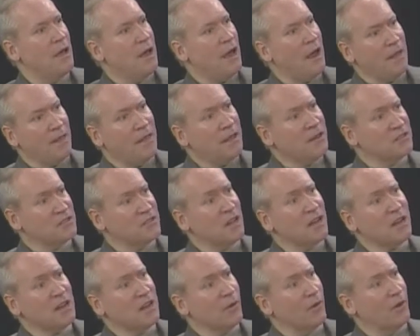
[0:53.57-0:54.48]
And then a
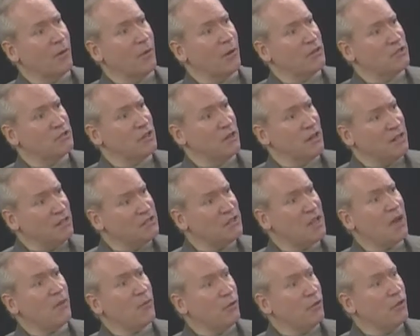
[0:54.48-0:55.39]
secondary question, is
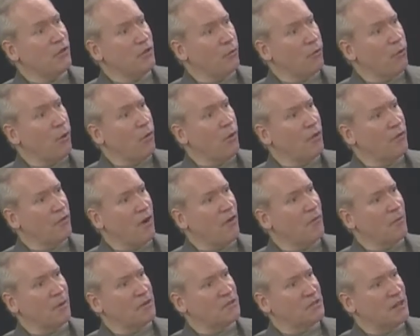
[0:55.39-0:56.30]
that really the role of
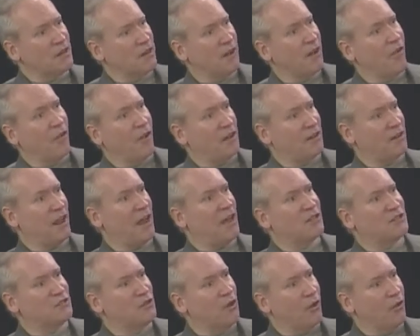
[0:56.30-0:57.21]
government, to say, to collect
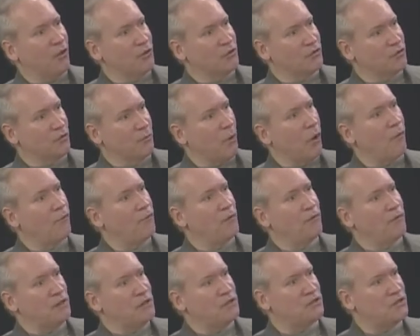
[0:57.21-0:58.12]
tax dollars from all
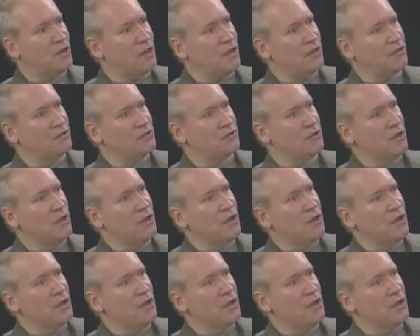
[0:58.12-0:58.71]
50 states